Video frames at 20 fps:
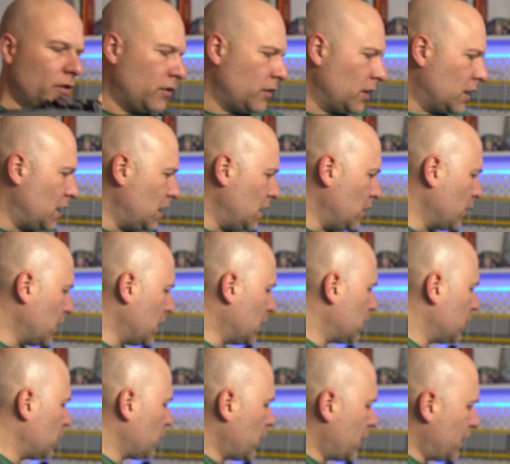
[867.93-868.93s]
the keywell,
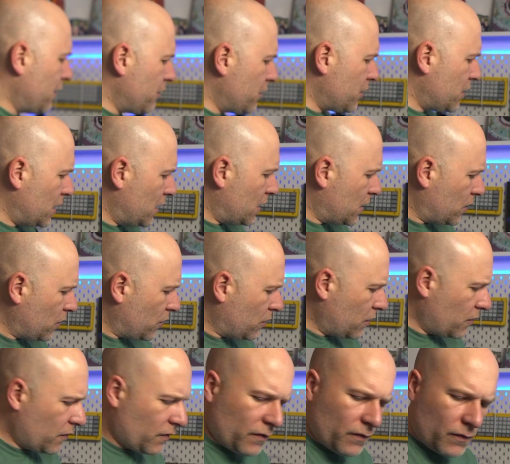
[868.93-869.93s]
whereas it sort
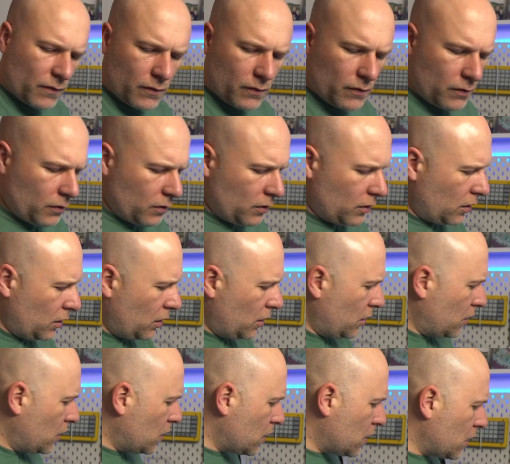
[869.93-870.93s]
of
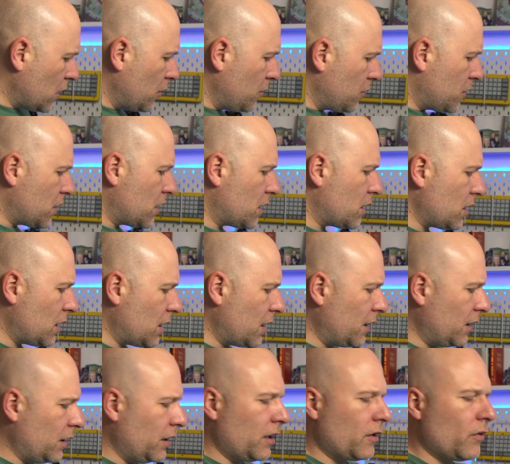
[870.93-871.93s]
slopes
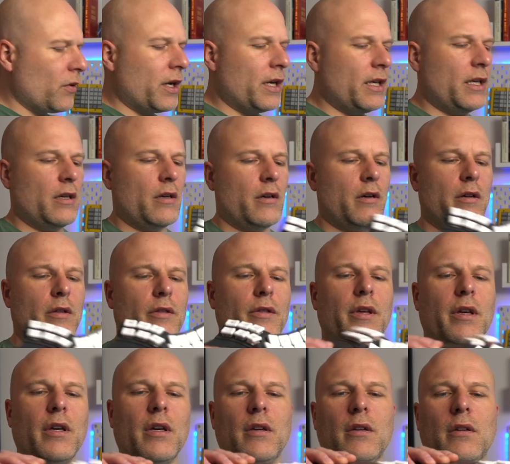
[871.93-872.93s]
slightly away on
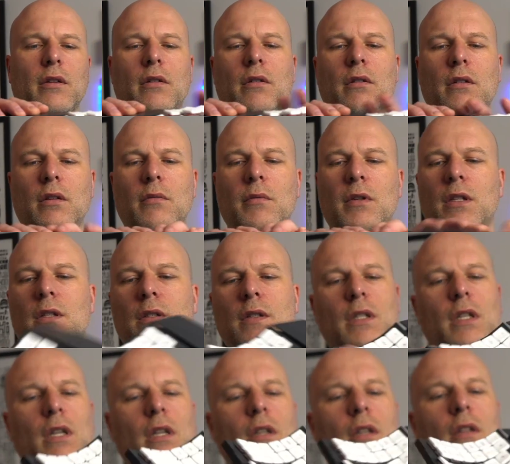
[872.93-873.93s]
the, let me just
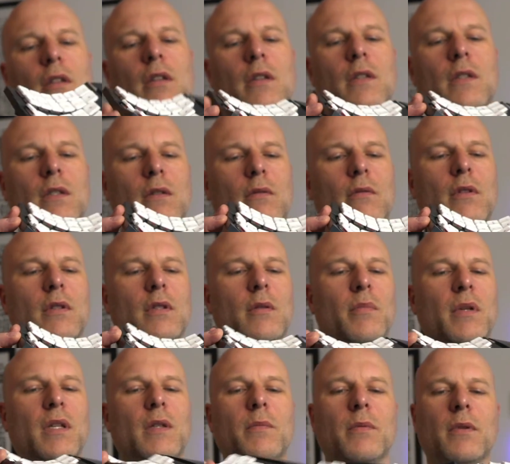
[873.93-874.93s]
get you this, where's the
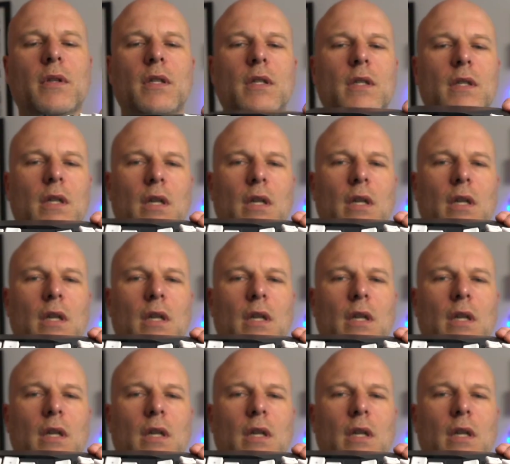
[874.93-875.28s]
best place,